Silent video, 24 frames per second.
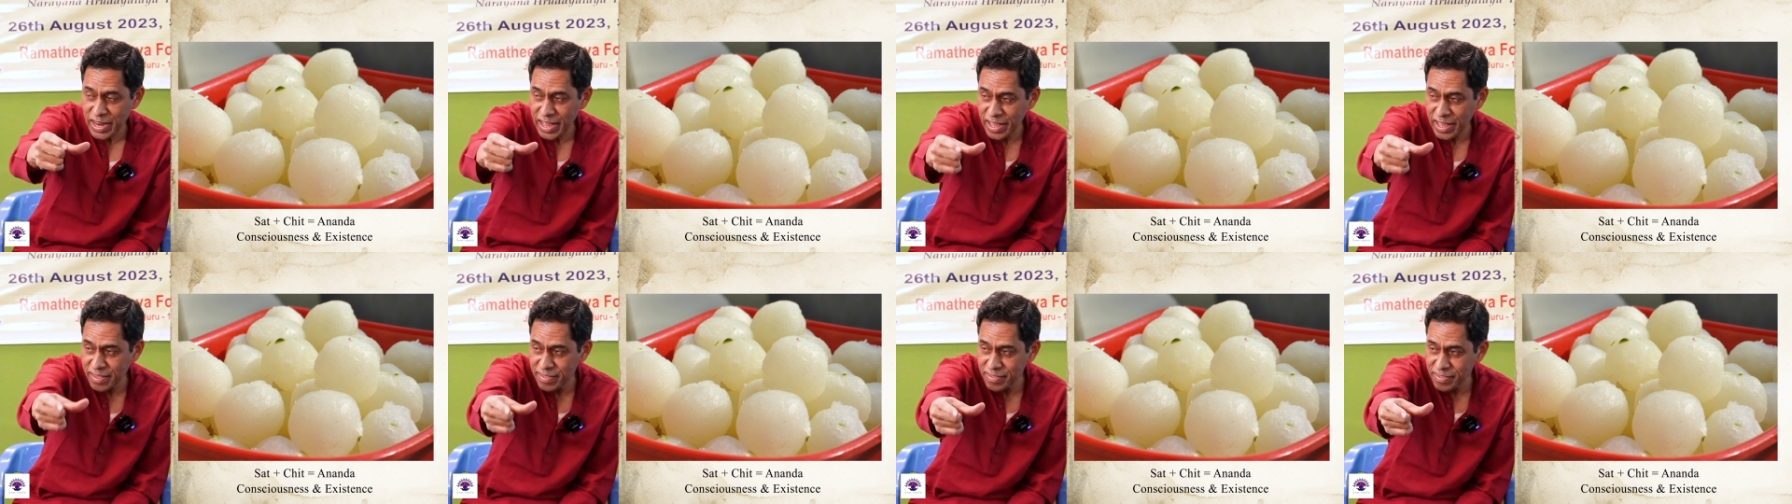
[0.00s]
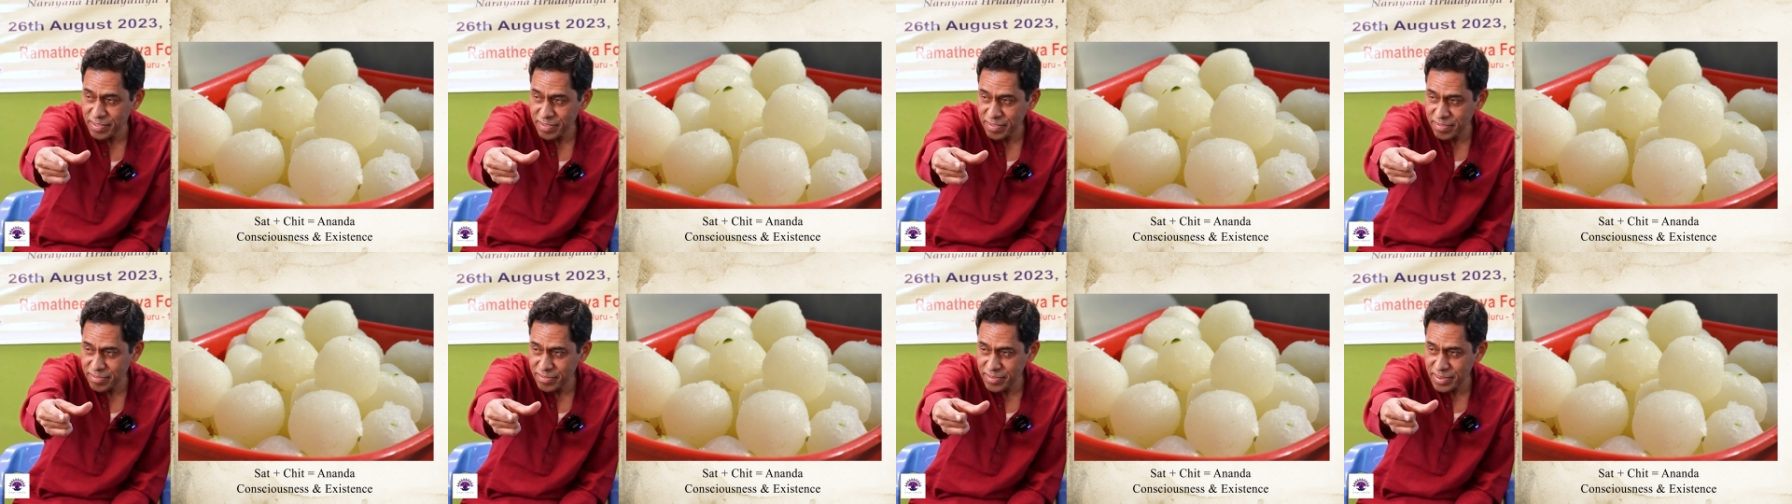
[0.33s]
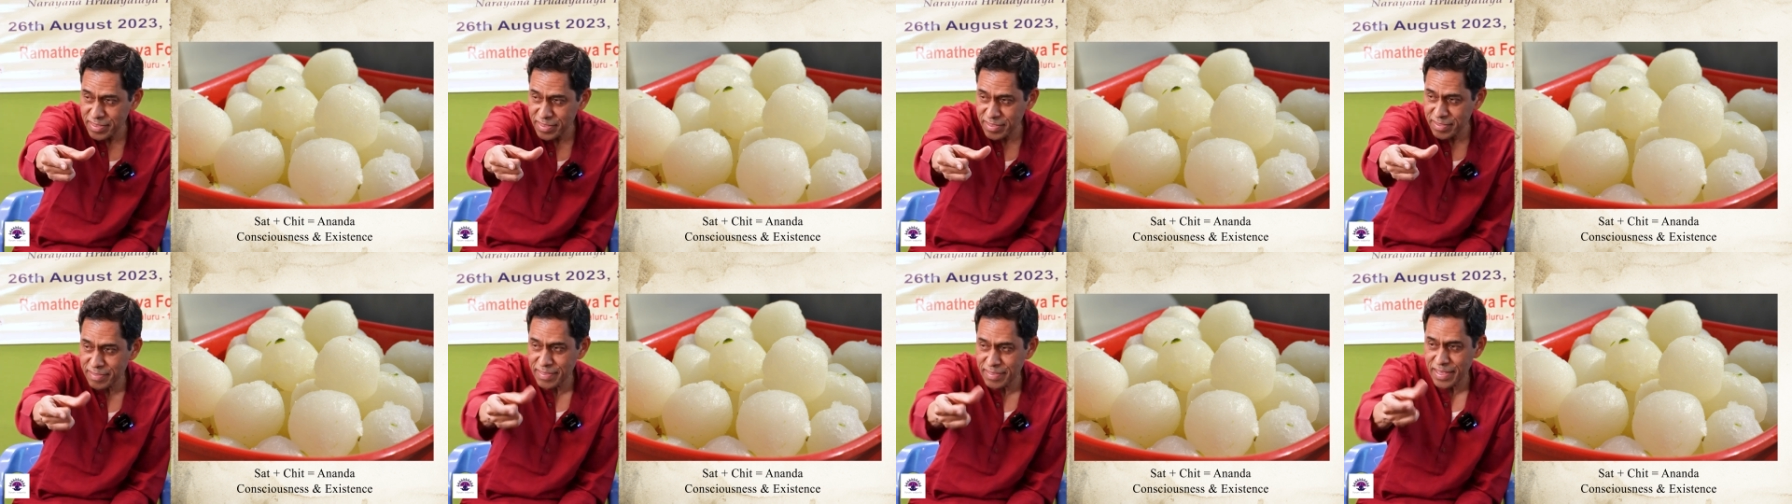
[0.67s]

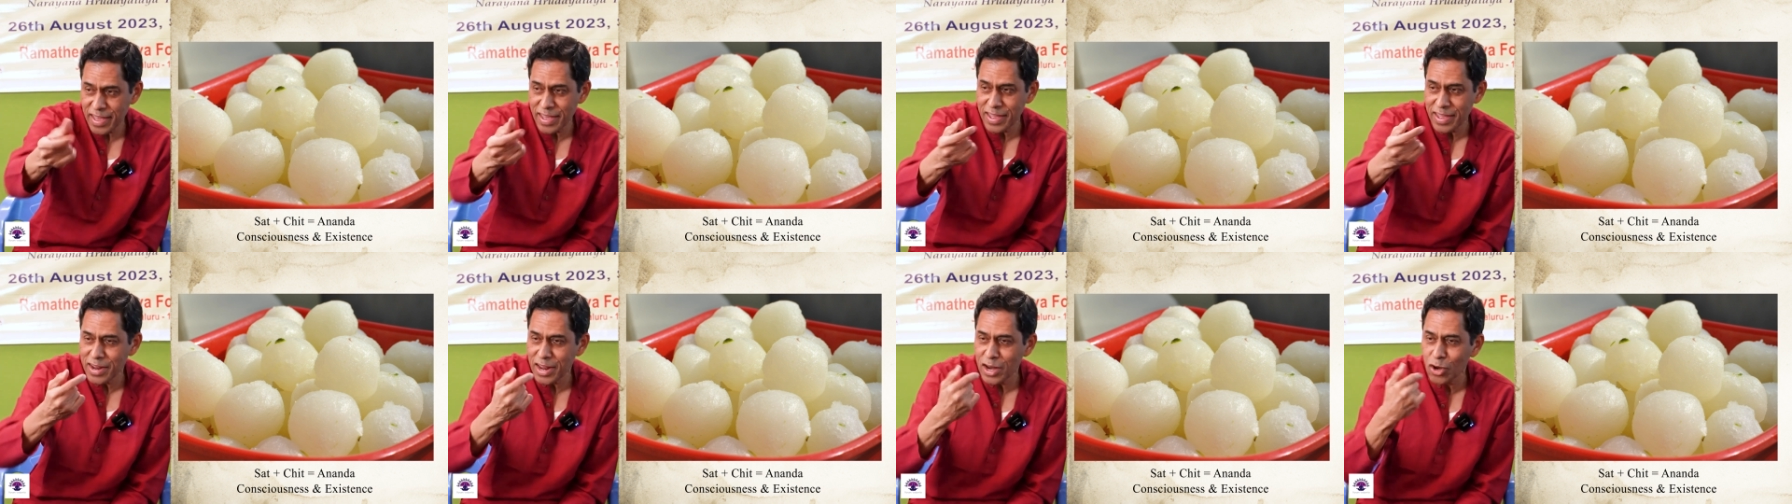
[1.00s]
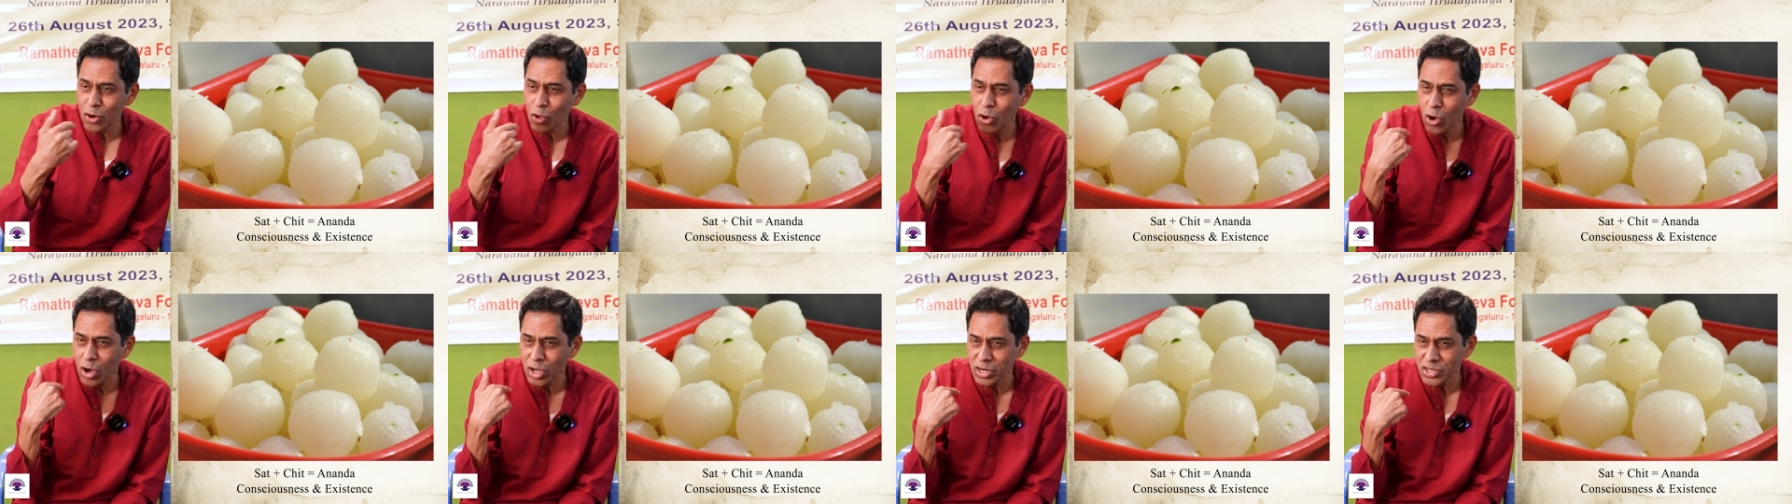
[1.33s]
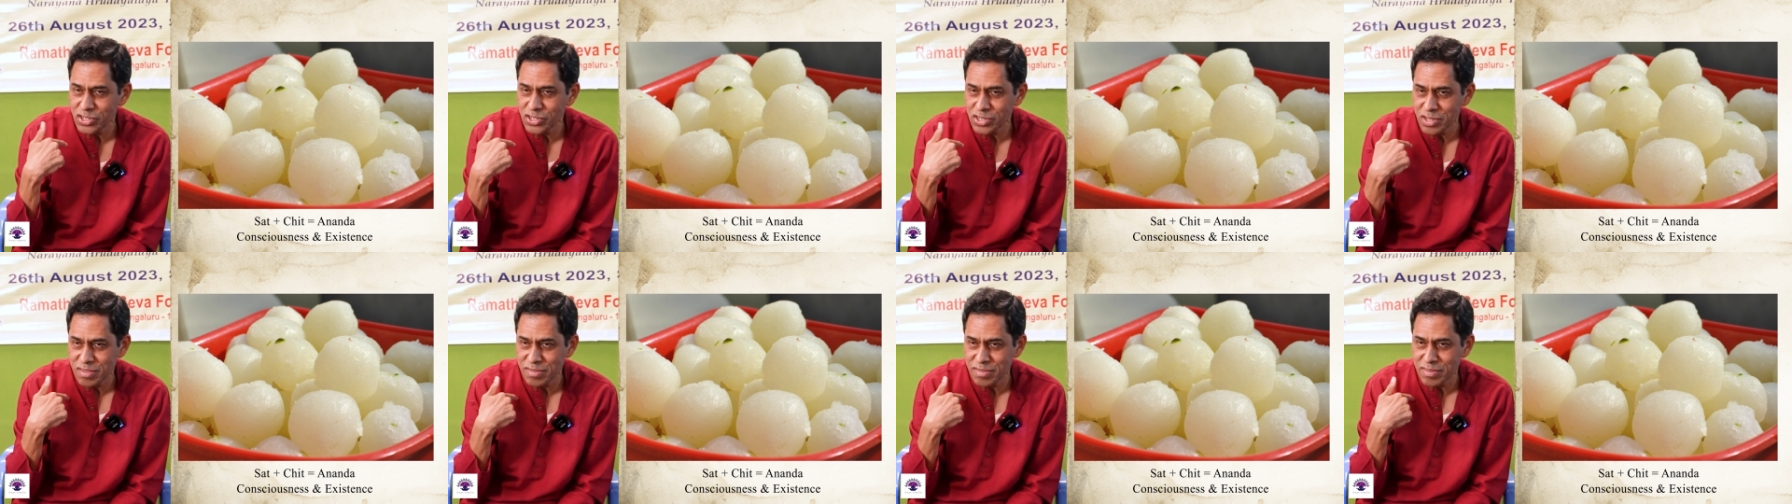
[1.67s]
existence there and
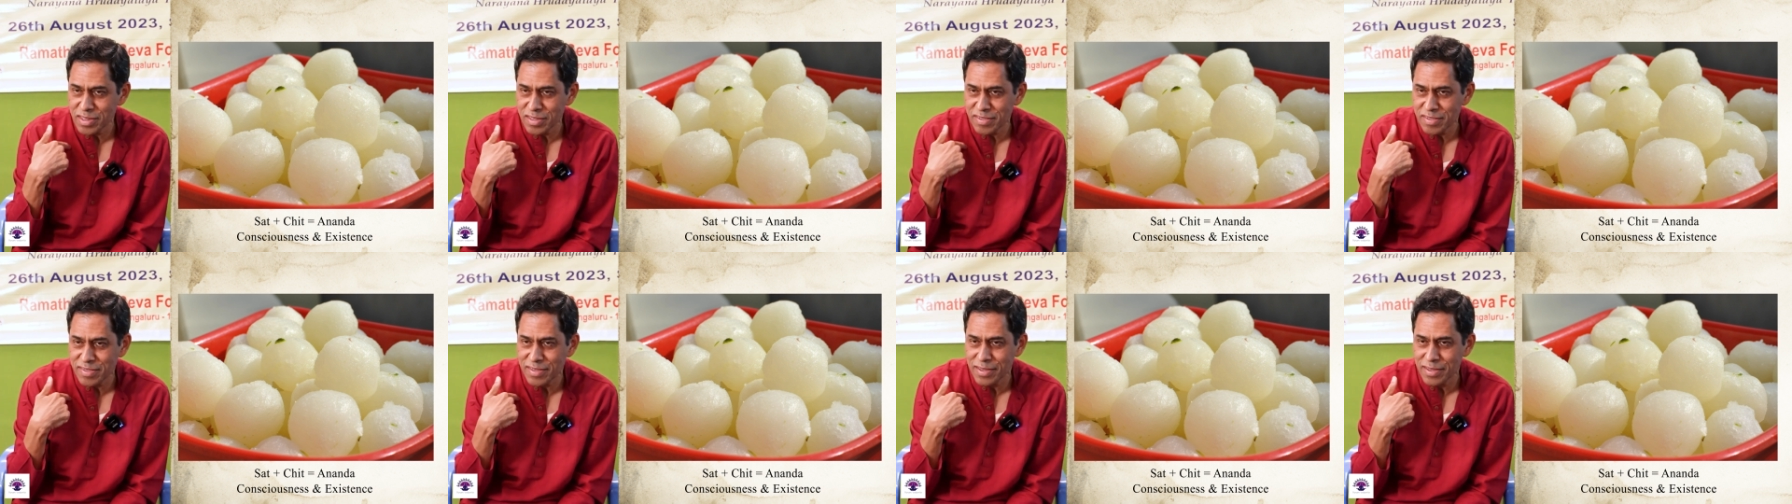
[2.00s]
consciousness